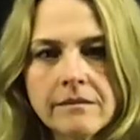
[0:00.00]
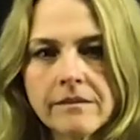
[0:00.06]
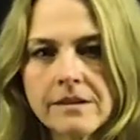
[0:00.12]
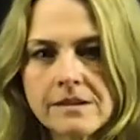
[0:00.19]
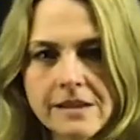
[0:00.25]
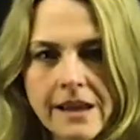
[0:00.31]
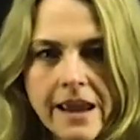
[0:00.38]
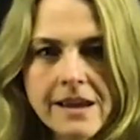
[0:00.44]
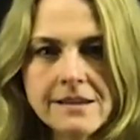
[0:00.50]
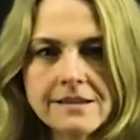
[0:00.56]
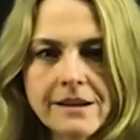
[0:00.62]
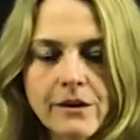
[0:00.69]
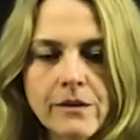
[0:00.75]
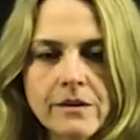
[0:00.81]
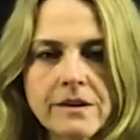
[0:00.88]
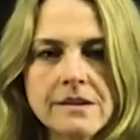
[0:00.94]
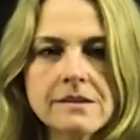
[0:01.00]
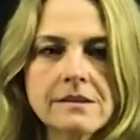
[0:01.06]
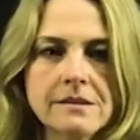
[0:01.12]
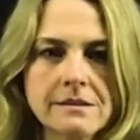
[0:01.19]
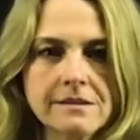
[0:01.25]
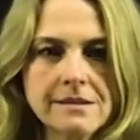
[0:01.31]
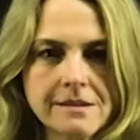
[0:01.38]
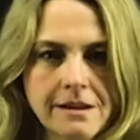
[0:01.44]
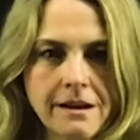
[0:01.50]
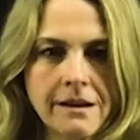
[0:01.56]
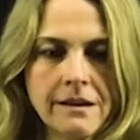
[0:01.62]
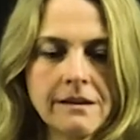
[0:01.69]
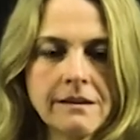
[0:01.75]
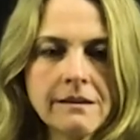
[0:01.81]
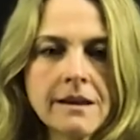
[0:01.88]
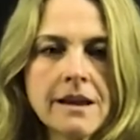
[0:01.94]
this asynchronous
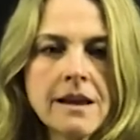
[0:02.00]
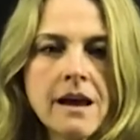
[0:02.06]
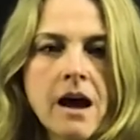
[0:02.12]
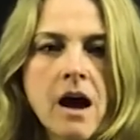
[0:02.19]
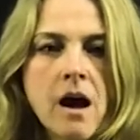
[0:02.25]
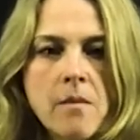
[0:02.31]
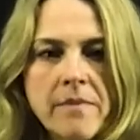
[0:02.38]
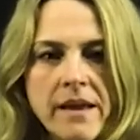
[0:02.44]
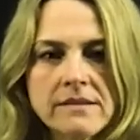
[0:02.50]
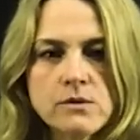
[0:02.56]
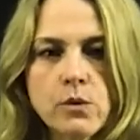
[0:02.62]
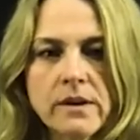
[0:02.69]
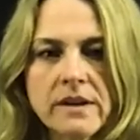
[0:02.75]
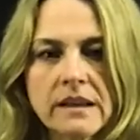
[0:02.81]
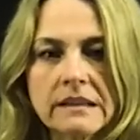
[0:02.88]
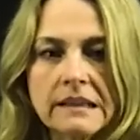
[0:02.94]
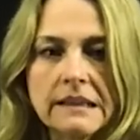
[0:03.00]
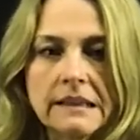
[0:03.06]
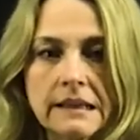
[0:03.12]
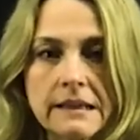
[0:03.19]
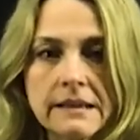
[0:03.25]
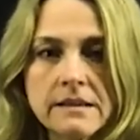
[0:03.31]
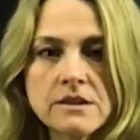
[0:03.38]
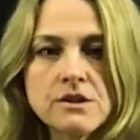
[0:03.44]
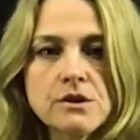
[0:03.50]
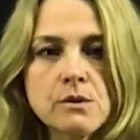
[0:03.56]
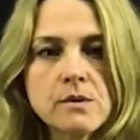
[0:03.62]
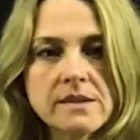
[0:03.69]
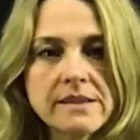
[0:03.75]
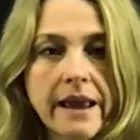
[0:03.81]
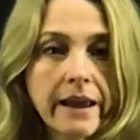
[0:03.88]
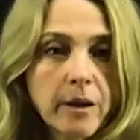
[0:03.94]
study that's going to lead into a
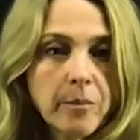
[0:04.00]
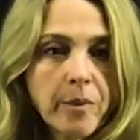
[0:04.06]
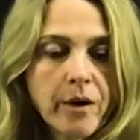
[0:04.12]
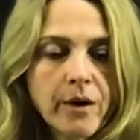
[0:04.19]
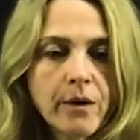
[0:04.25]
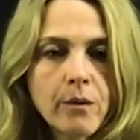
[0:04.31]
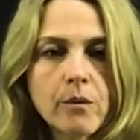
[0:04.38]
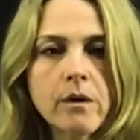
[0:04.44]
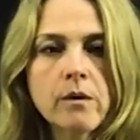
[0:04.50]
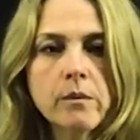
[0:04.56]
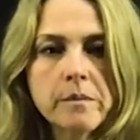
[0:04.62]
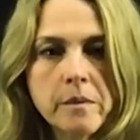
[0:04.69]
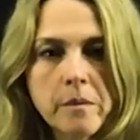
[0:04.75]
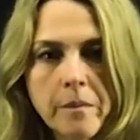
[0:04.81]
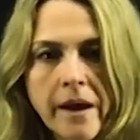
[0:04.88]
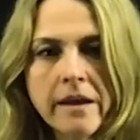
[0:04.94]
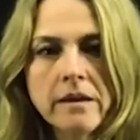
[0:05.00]
second part where you